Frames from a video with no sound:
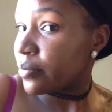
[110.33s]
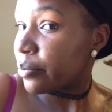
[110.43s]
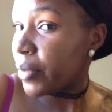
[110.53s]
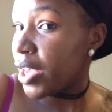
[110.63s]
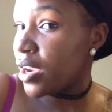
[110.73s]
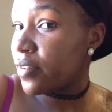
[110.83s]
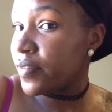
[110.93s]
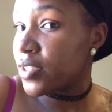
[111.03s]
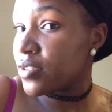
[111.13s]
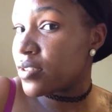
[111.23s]
My hair
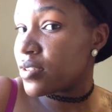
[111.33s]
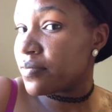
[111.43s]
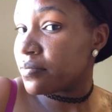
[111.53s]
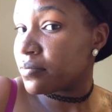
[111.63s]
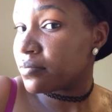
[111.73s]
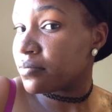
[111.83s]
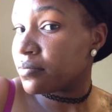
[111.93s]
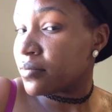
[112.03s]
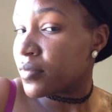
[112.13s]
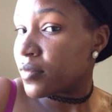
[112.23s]
feels,
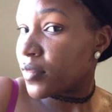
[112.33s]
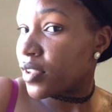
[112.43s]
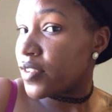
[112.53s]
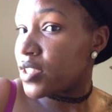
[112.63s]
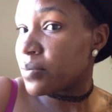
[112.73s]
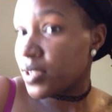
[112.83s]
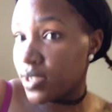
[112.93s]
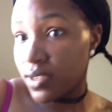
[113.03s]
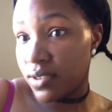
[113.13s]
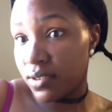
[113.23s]
it feels pretty
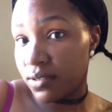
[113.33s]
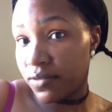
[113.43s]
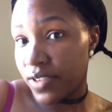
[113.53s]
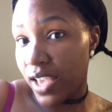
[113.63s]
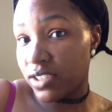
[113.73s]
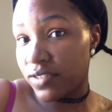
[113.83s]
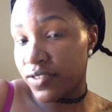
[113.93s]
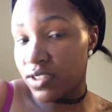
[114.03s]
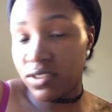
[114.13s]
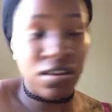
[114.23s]
good. It actually
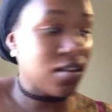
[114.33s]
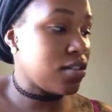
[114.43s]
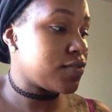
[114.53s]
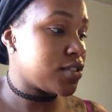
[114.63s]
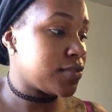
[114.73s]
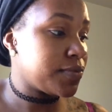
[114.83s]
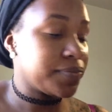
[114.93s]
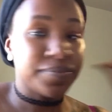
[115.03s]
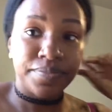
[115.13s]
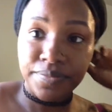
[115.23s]
feels soft.
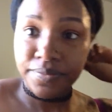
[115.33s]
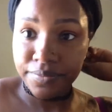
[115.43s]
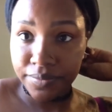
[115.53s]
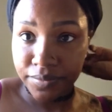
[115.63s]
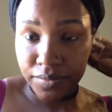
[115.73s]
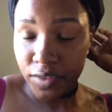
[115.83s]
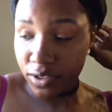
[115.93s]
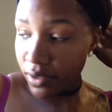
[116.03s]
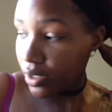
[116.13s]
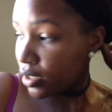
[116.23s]

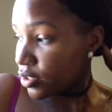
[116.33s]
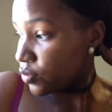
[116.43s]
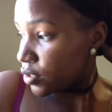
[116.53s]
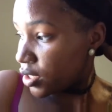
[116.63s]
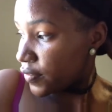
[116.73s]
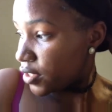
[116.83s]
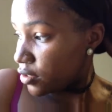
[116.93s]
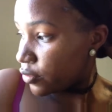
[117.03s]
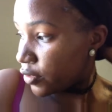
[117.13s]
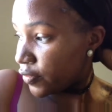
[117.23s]
So yeah, I just want to give you a
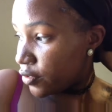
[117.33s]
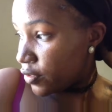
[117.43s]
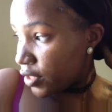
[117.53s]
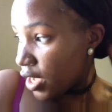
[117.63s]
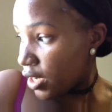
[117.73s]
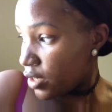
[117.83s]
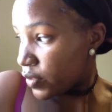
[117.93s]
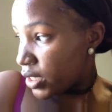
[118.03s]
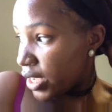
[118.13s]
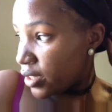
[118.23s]
little review on that. It
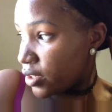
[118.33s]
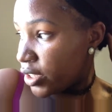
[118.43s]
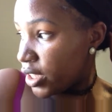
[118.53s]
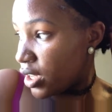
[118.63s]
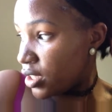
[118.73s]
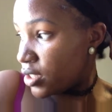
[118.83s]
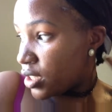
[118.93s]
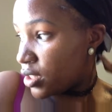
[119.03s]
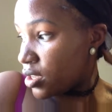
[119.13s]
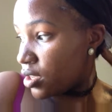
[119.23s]
was like $30, I
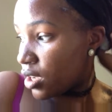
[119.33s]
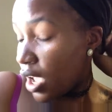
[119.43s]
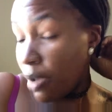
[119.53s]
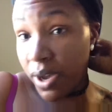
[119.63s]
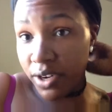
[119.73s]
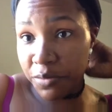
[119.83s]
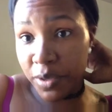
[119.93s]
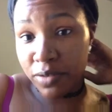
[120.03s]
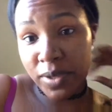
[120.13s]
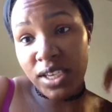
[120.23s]
think. I bought it with my
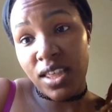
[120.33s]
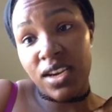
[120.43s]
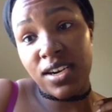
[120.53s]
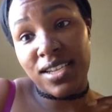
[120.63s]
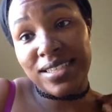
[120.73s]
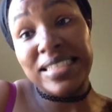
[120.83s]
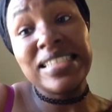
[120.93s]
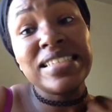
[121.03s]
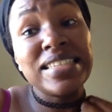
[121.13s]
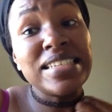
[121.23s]
own money. They did not
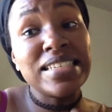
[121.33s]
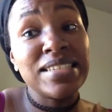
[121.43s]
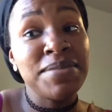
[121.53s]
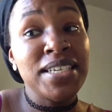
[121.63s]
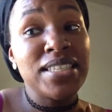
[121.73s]
send it to me.